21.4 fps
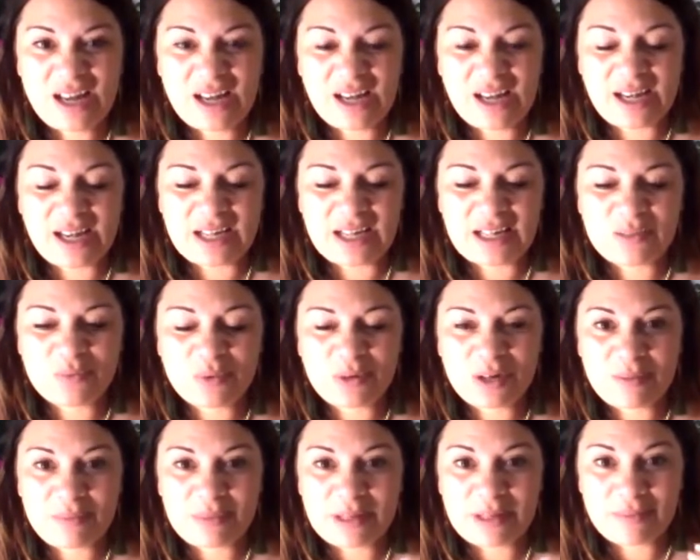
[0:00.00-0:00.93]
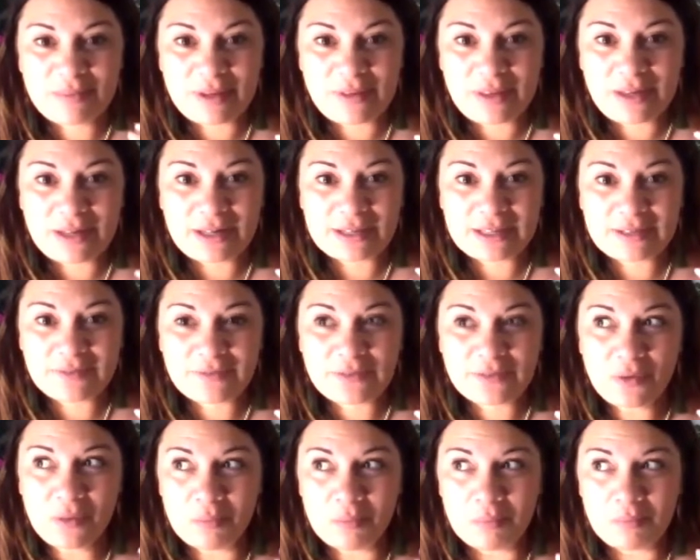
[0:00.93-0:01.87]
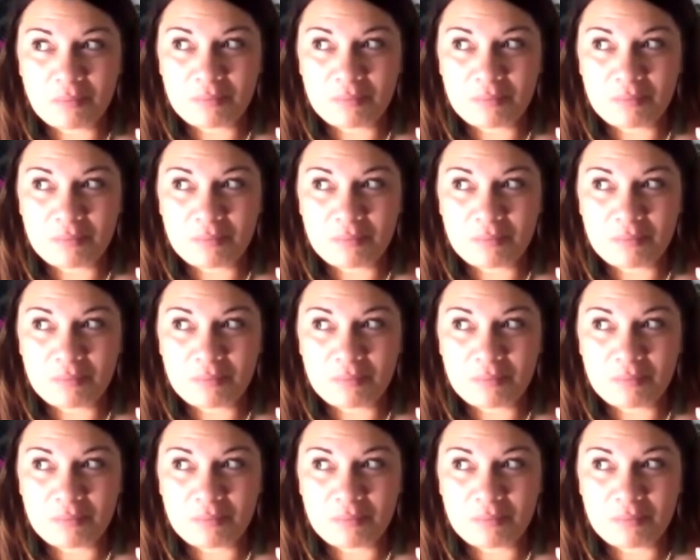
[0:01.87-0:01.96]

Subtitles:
and what I mean by that is if you're